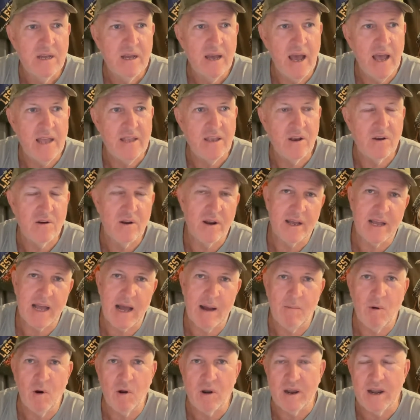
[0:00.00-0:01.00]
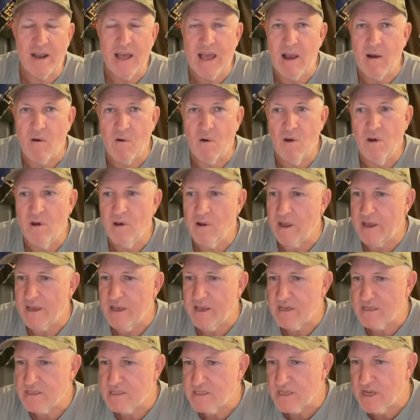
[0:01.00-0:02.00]
and you've got to come on an hour
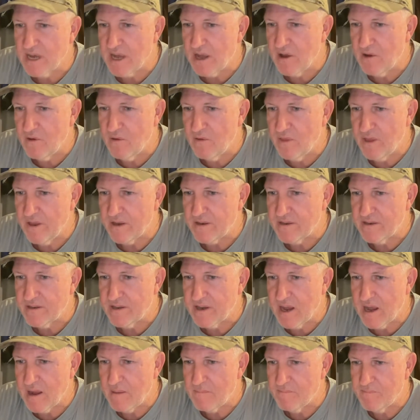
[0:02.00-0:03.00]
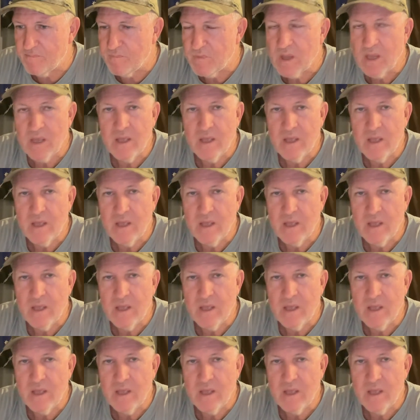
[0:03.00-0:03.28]
earlier so that, because